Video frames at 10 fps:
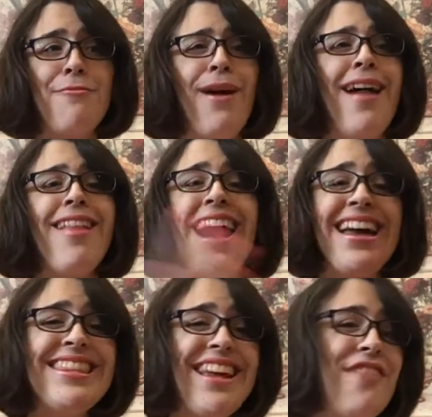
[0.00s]
and while
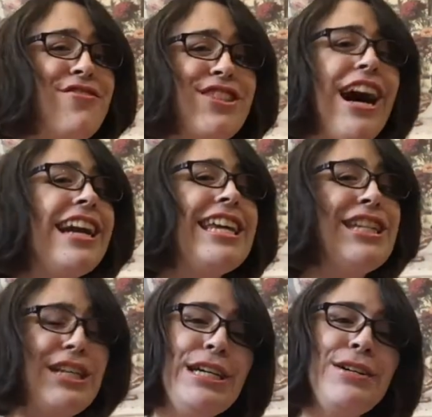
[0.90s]
I love Donny
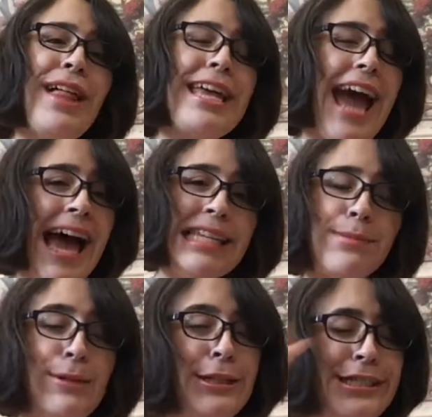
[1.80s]
too, like as a
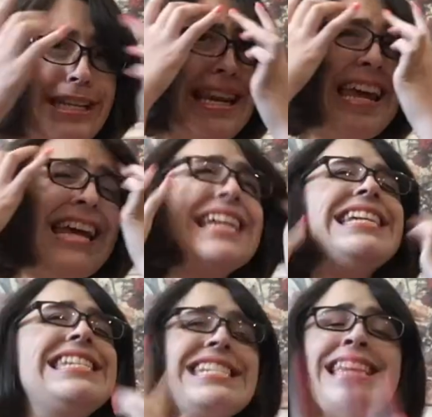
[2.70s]
person,
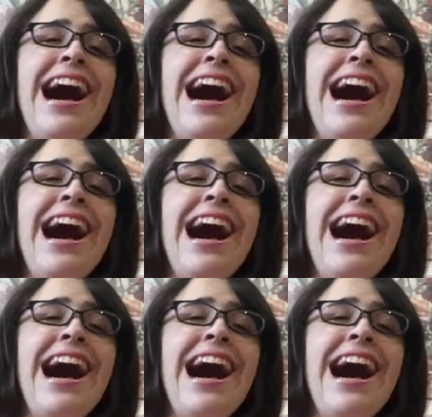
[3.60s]
he did